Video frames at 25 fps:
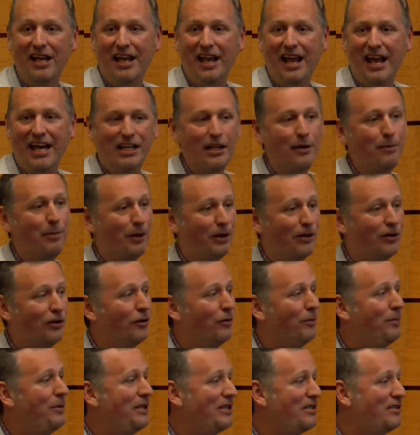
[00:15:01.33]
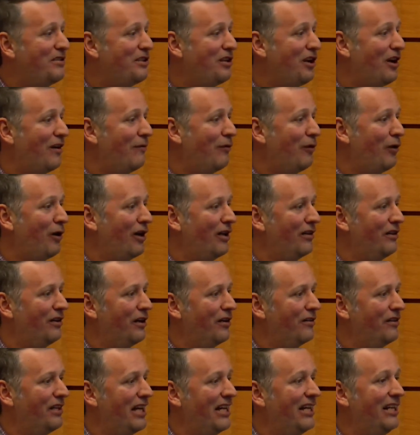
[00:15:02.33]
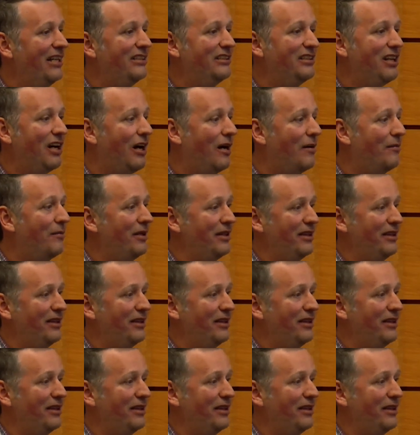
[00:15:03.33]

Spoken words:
and they put a little piece of software on there that anytime